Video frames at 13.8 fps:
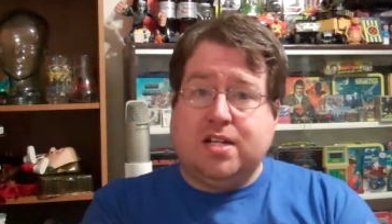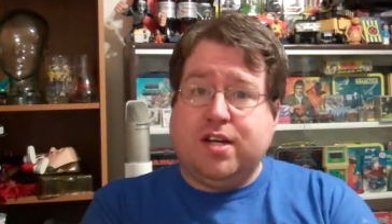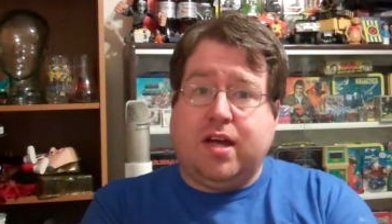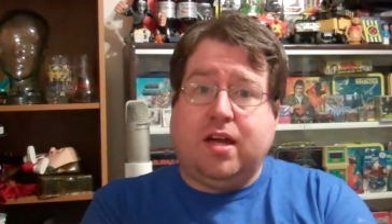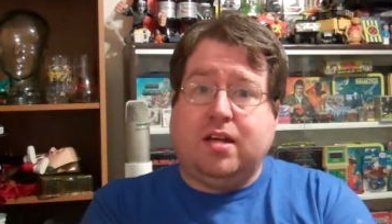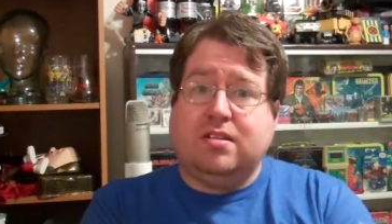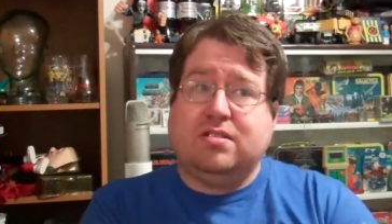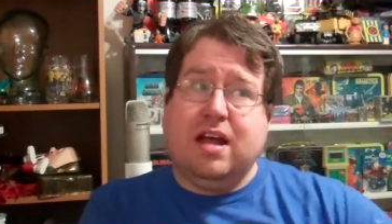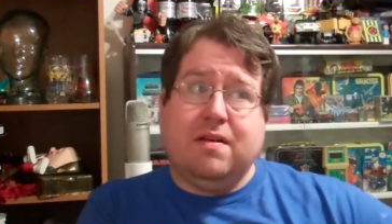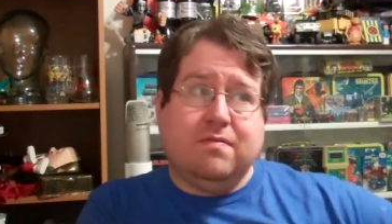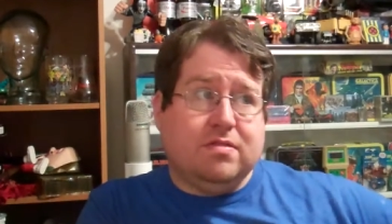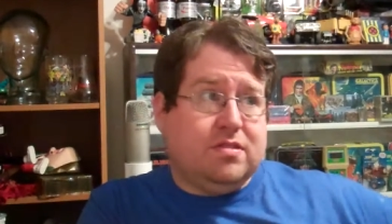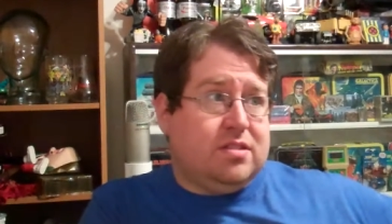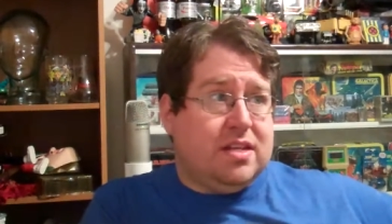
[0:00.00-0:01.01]
changed
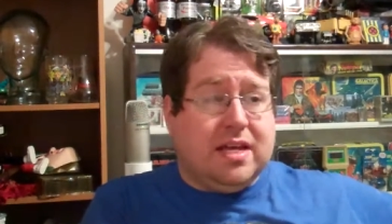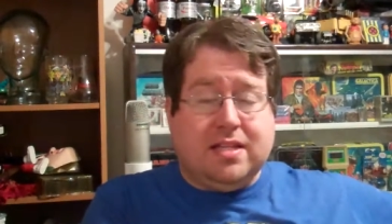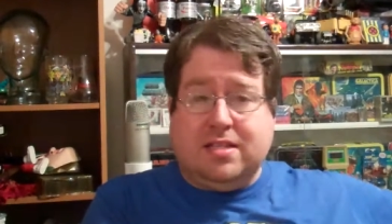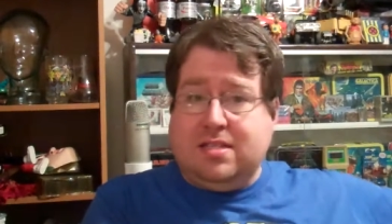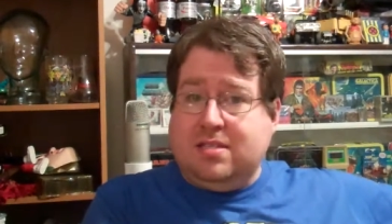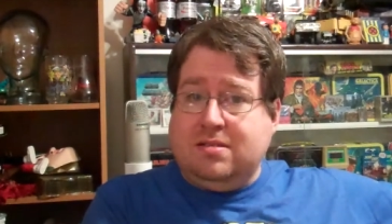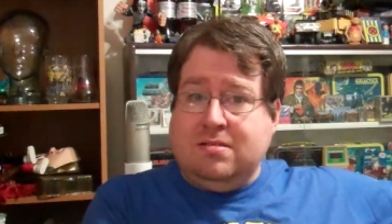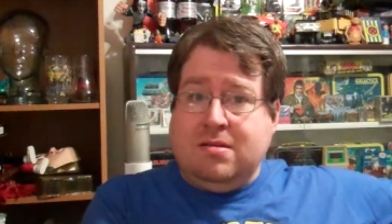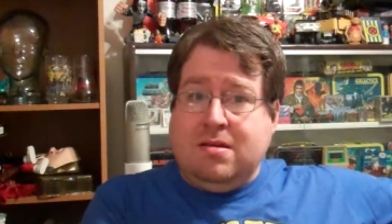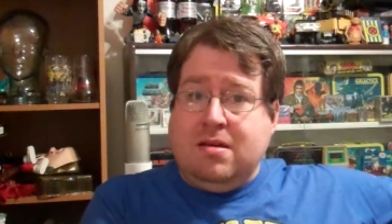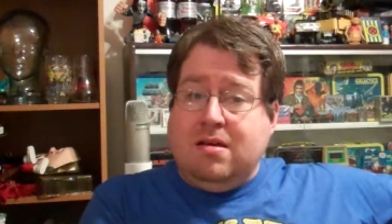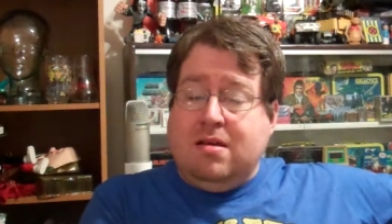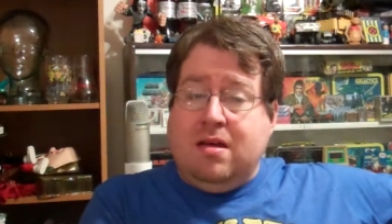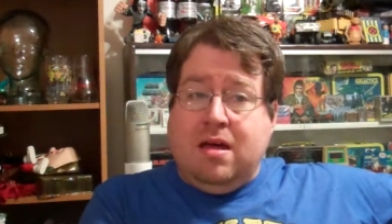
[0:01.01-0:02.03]
ever since
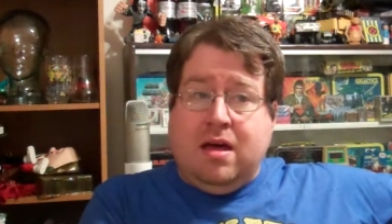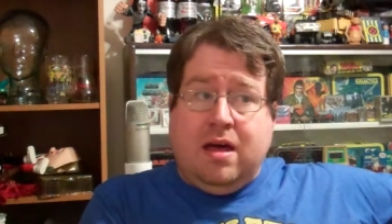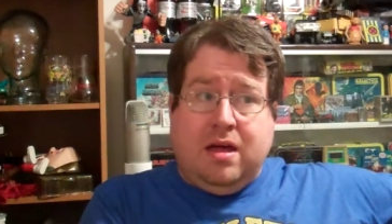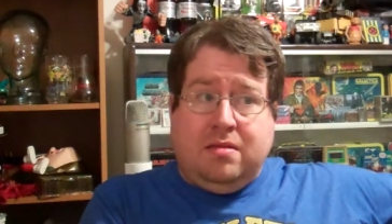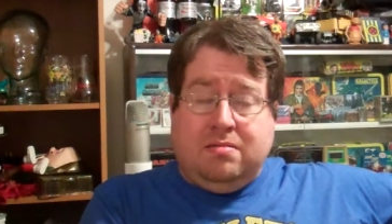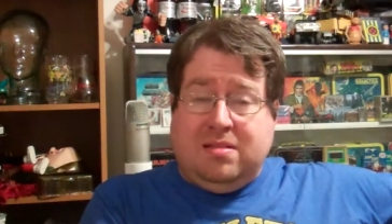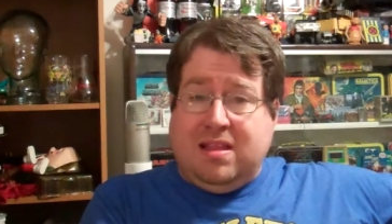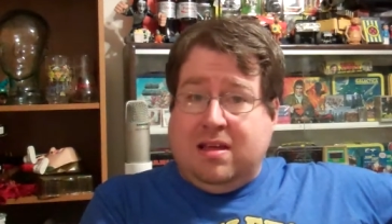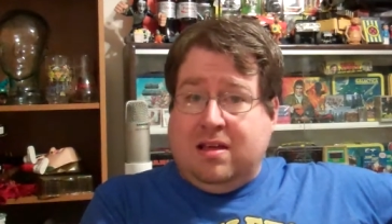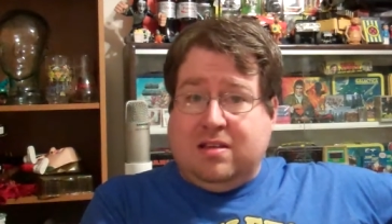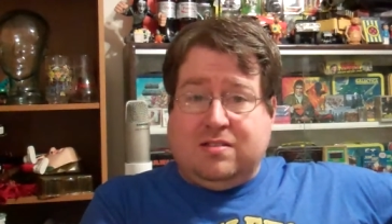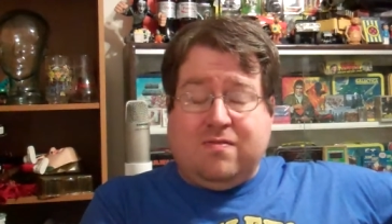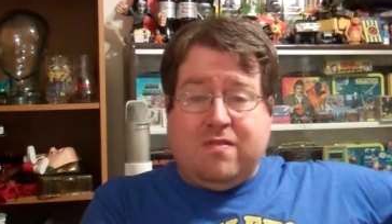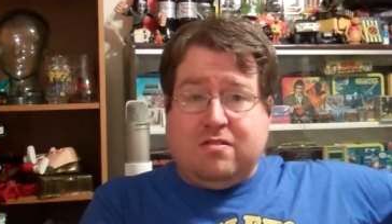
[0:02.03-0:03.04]
uh, the
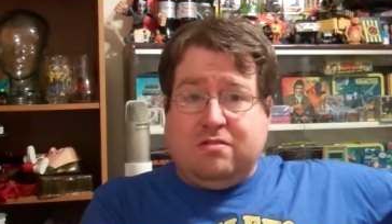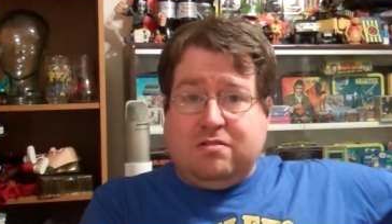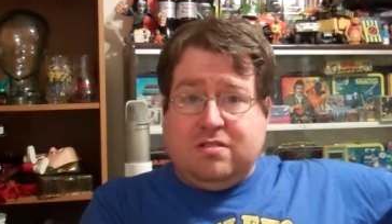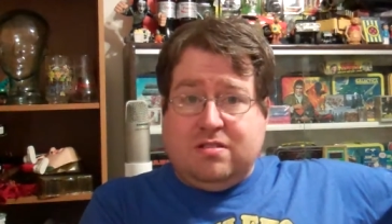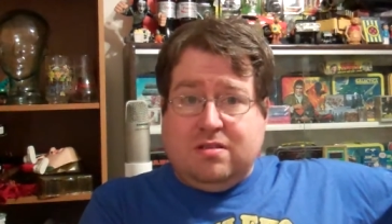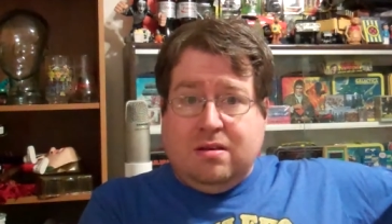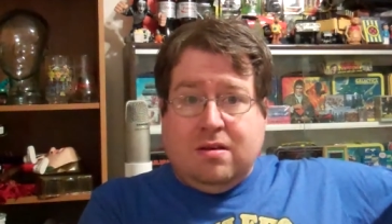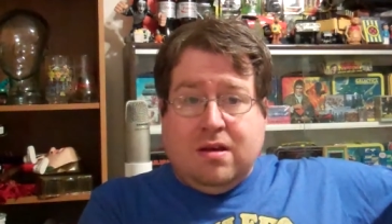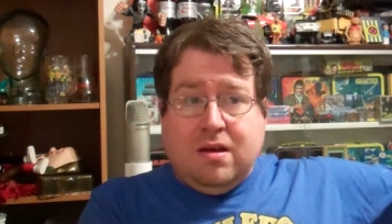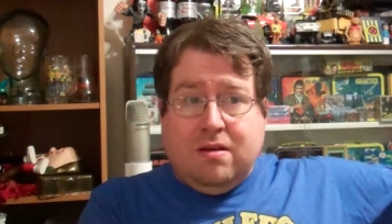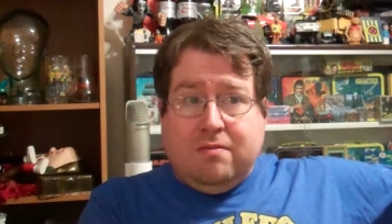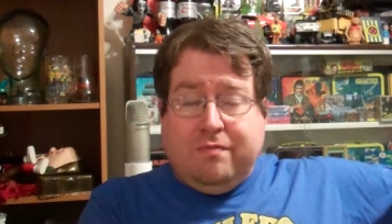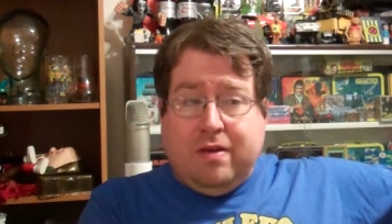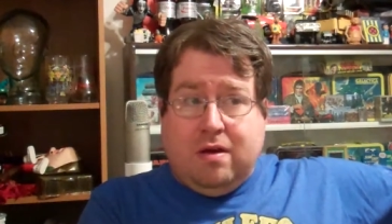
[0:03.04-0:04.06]
his first
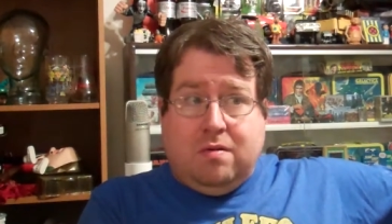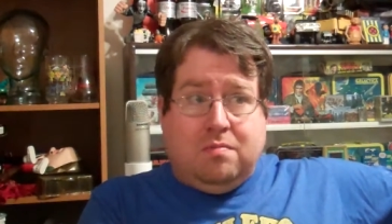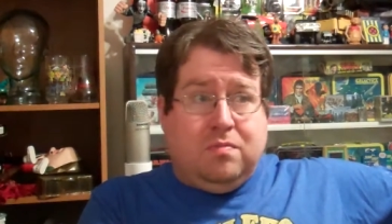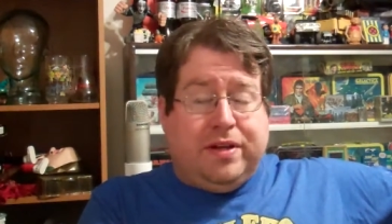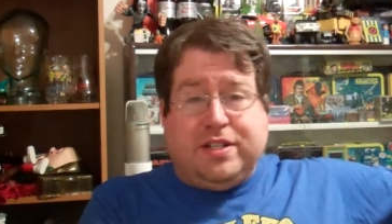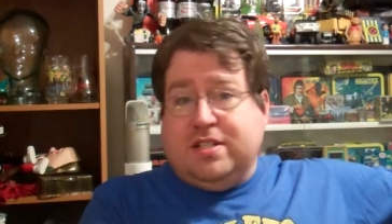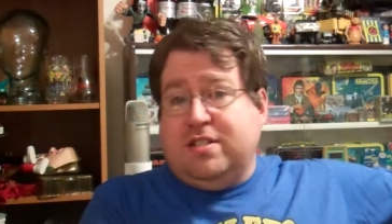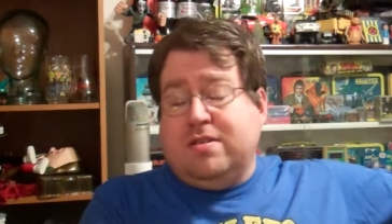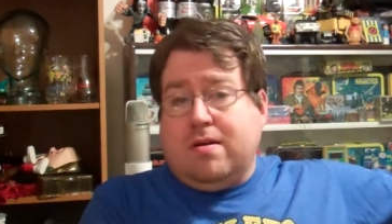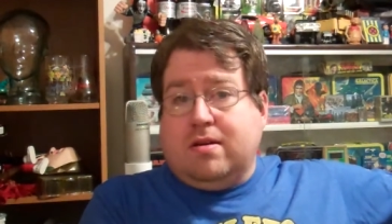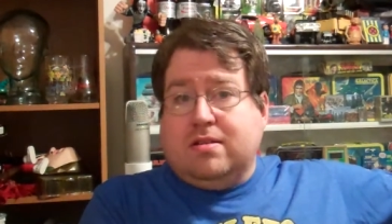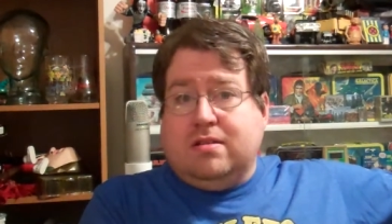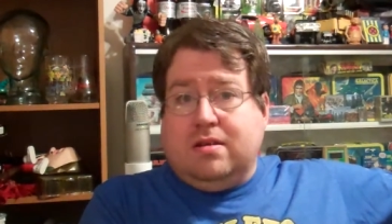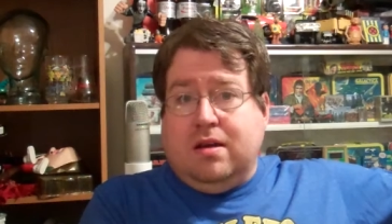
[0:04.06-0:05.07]
film, which is
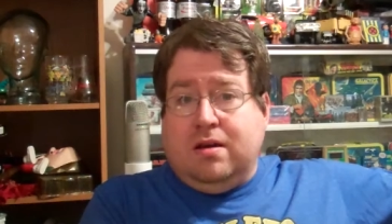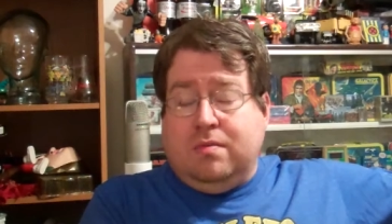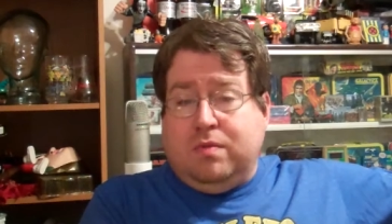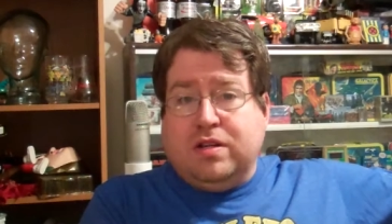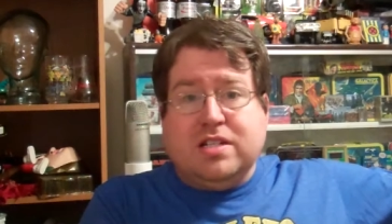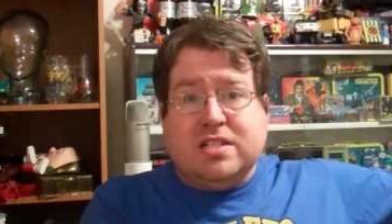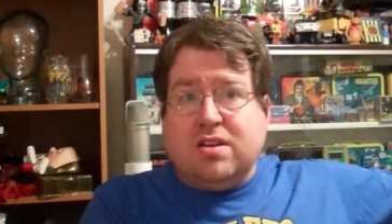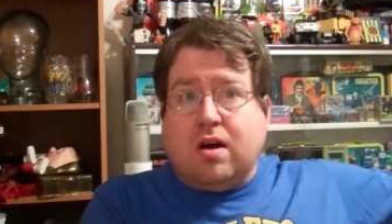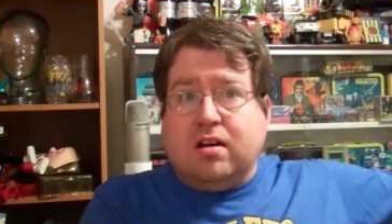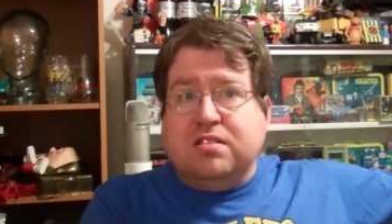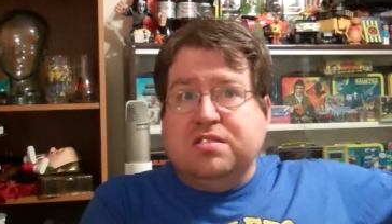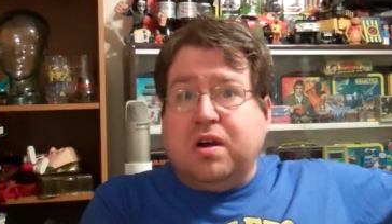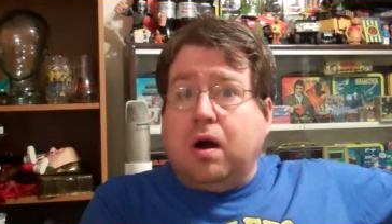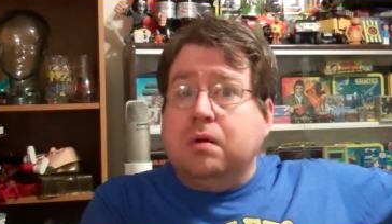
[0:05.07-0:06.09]
Dark, uh, which is Dark
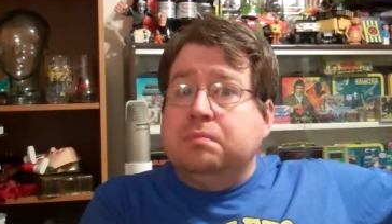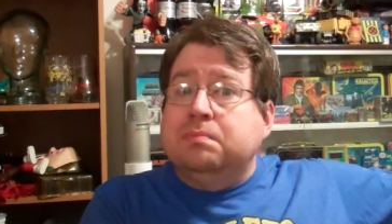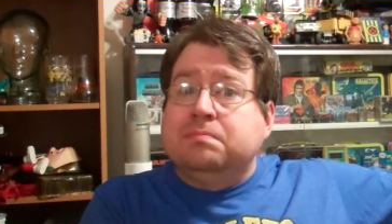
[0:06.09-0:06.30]
Star,